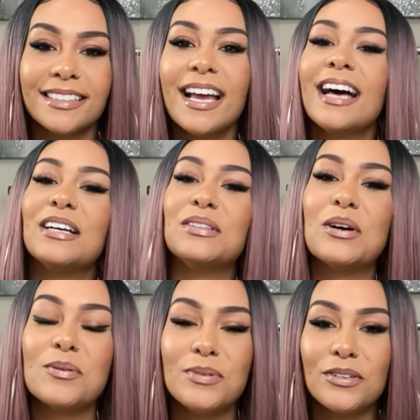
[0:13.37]
Hello
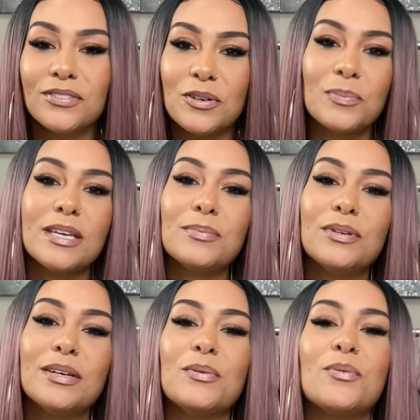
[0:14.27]
beautiful people
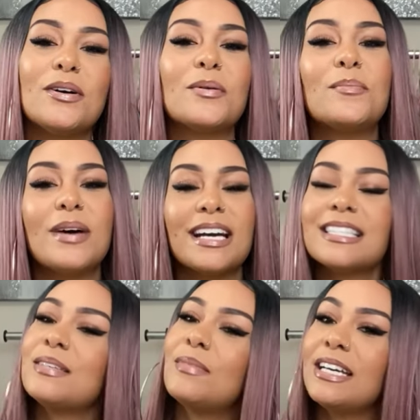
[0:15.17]
and welcome back to
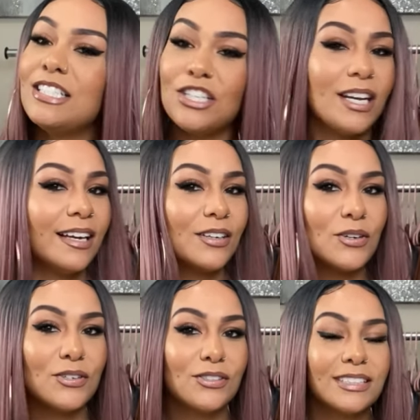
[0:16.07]
my
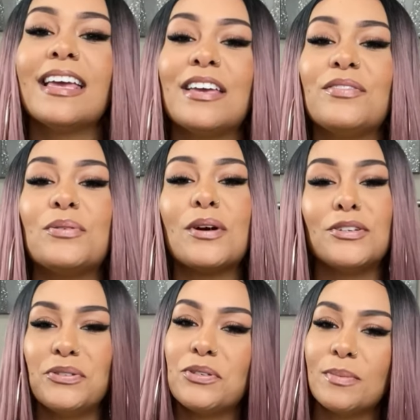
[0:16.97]
channel. If you are
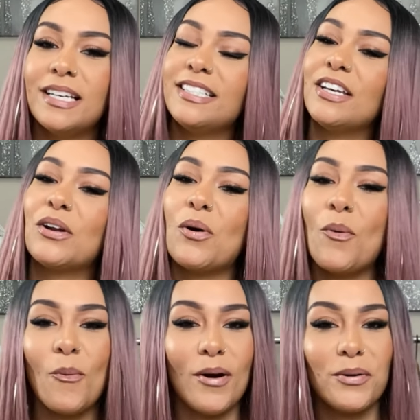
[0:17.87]
new to my channel,
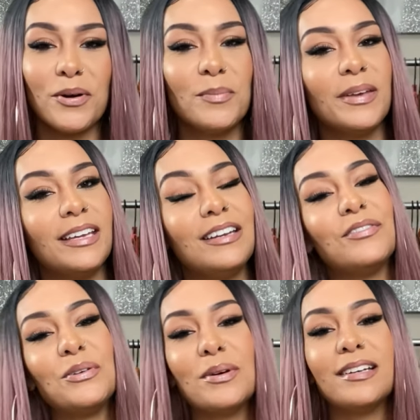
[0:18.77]
welcome. And
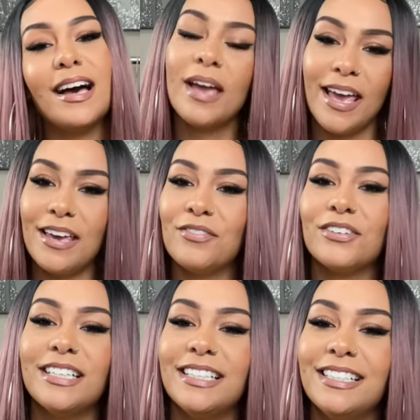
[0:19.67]
if you are not, hey
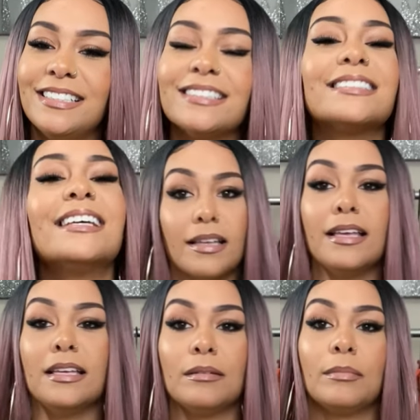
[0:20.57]
friends.
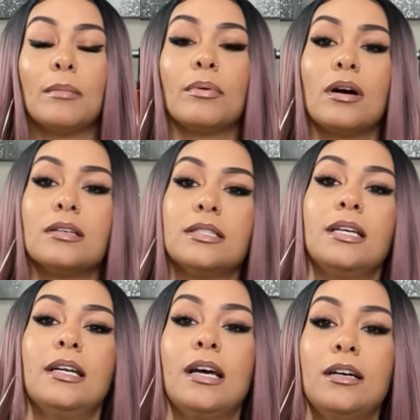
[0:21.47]
My bra is
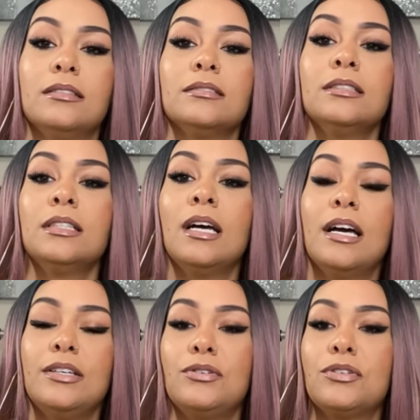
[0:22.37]
hanging out. I
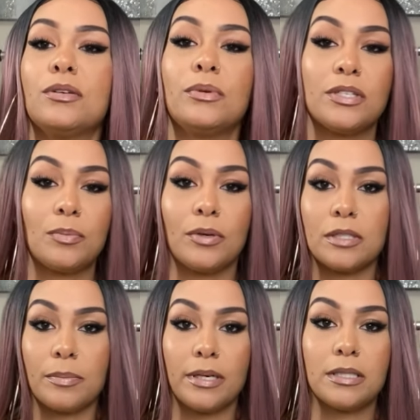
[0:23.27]
usually wear sports
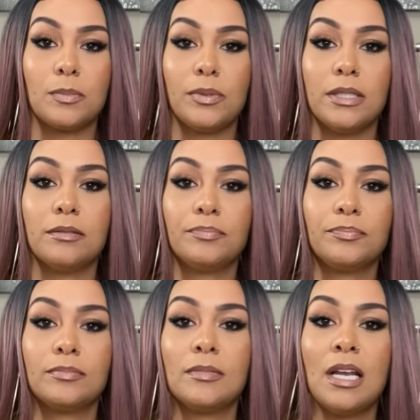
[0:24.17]
bras, but
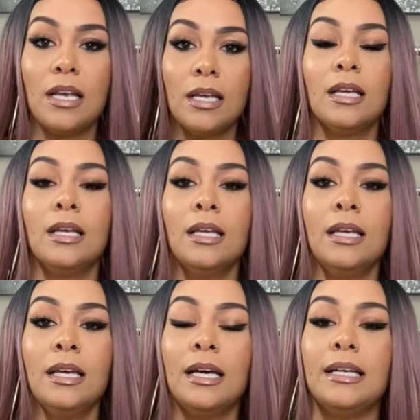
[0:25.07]

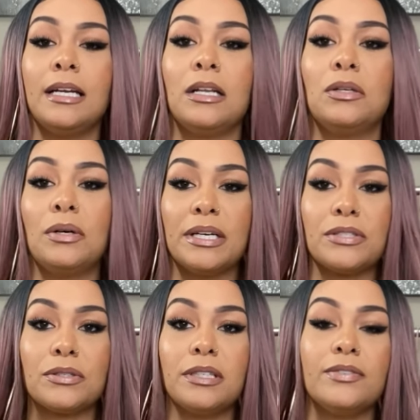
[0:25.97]
I need a little extra
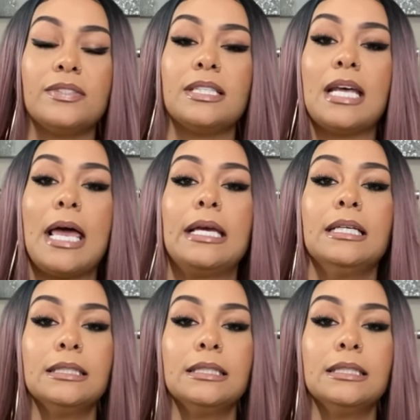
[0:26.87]
lift today.